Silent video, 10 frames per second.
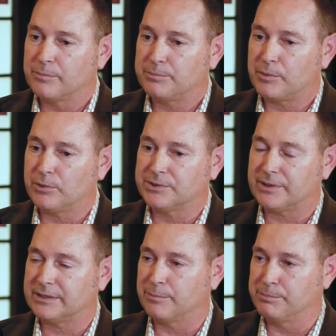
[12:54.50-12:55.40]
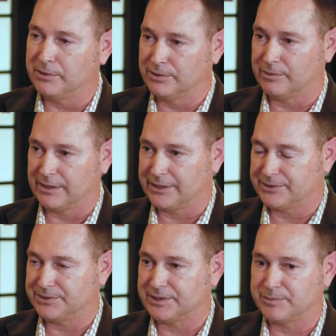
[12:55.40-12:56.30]
But we're trying to build
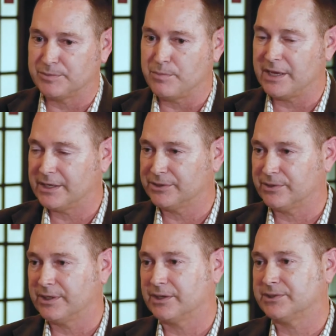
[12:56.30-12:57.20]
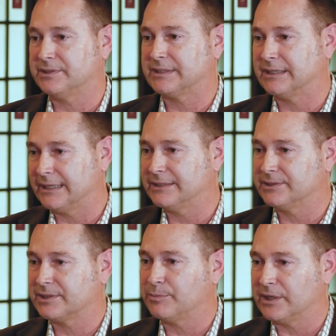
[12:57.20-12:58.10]
relationships, make introductions, and lead to
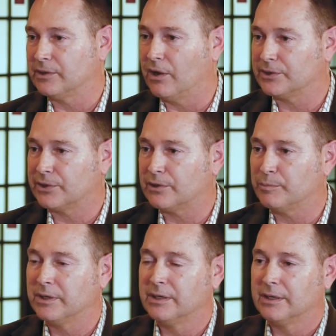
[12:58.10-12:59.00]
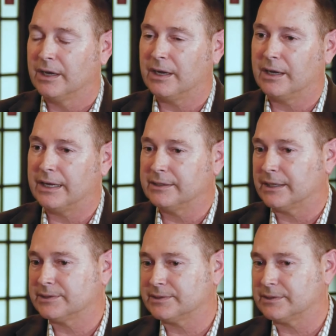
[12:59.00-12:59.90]
something long term. And
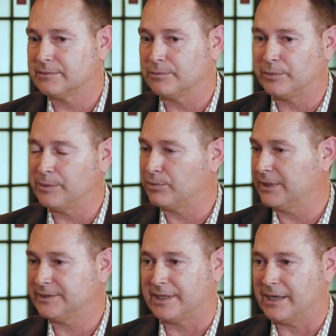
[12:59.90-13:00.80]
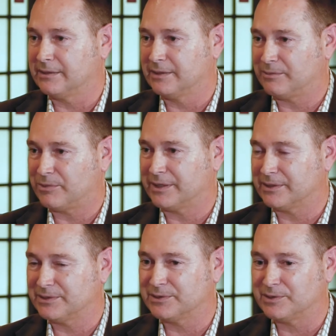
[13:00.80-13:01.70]
we embrace that, right?
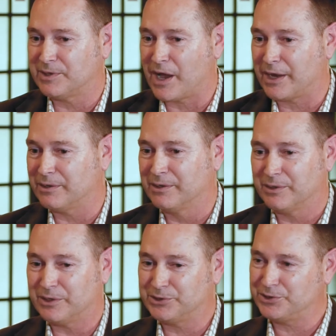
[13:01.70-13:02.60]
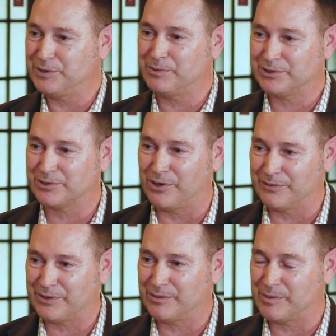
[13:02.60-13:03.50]
This is not the cheapest
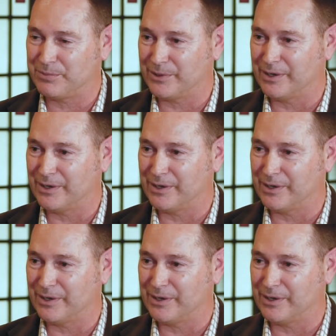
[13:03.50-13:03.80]
golf tournament put